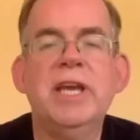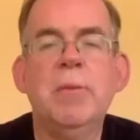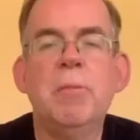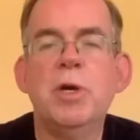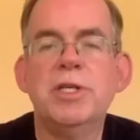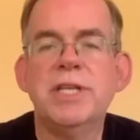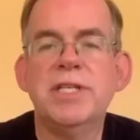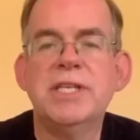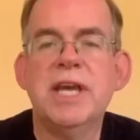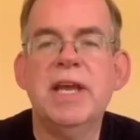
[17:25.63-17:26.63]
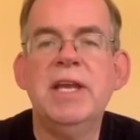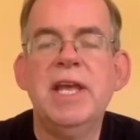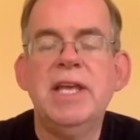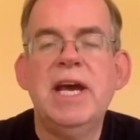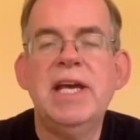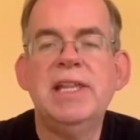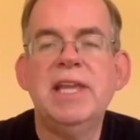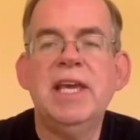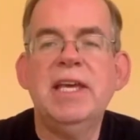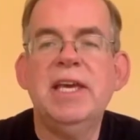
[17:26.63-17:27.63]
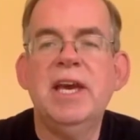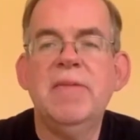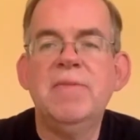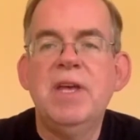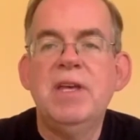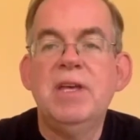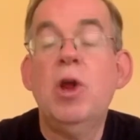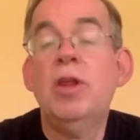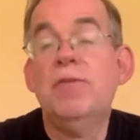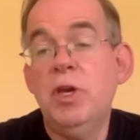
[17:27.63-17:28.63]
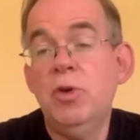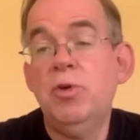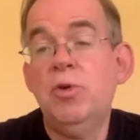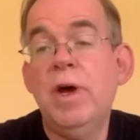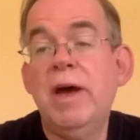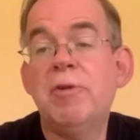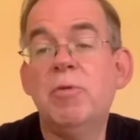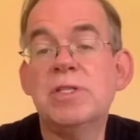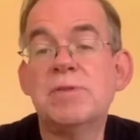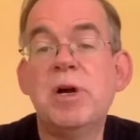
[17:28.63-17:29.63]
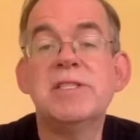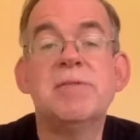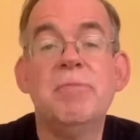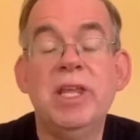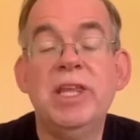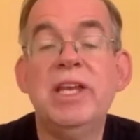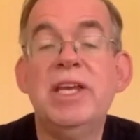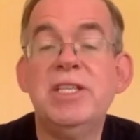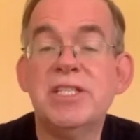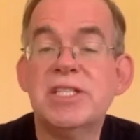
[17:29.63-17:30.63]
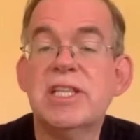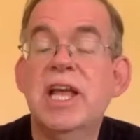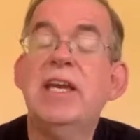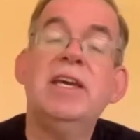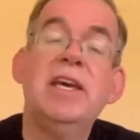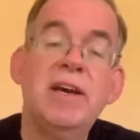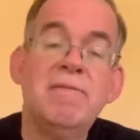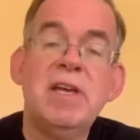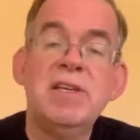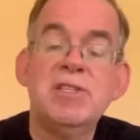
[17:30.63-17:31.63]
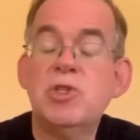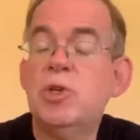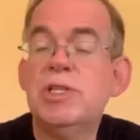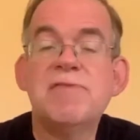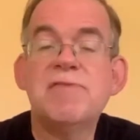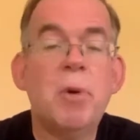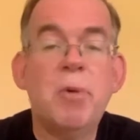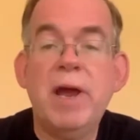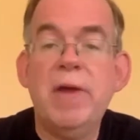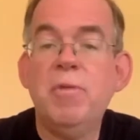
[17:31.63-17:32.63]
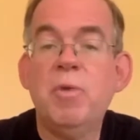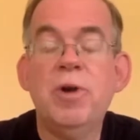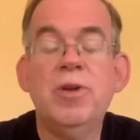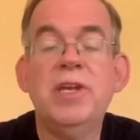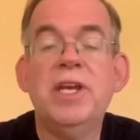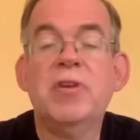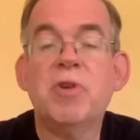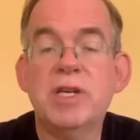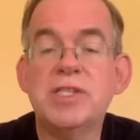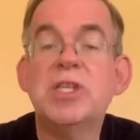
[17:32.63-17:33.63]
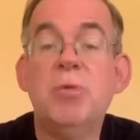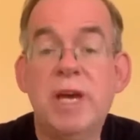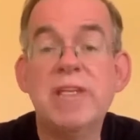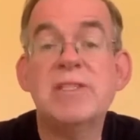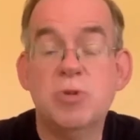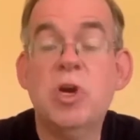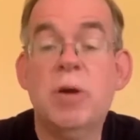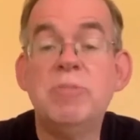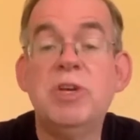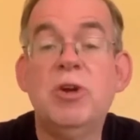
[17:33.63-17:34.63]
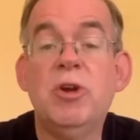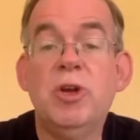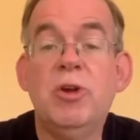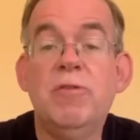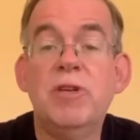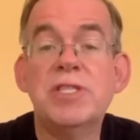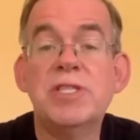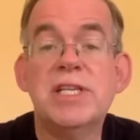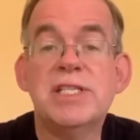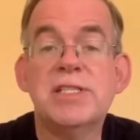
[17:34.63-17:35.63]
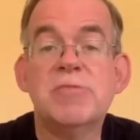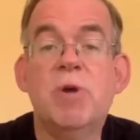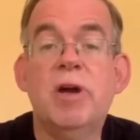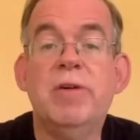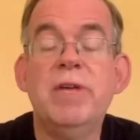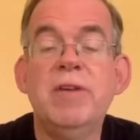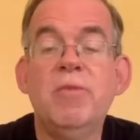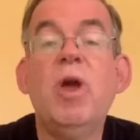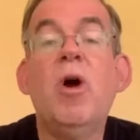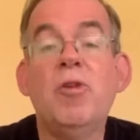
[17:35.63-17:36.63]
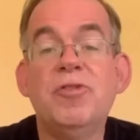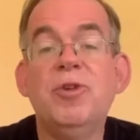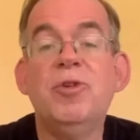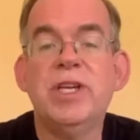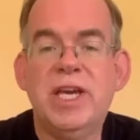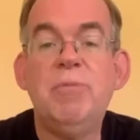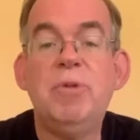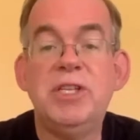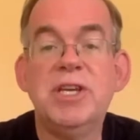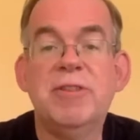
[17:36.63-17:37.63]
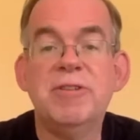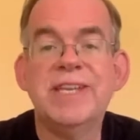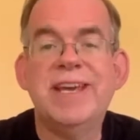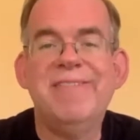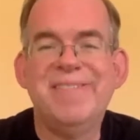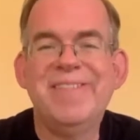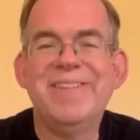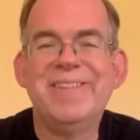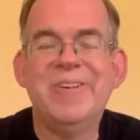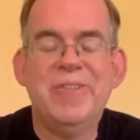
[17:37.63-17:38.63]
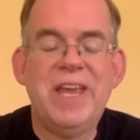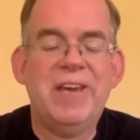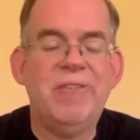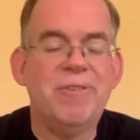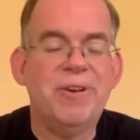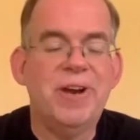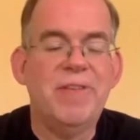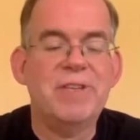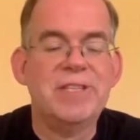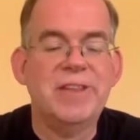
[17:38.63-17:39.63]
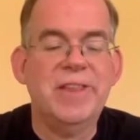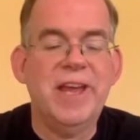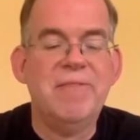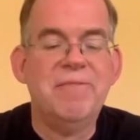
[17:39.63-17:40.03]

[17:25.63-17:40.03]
important. And I think all of you have a responsibility, just like students from around the world and across the US who come to your universities as well. We all do, to keep each other safe. So thank you for your efforts on that.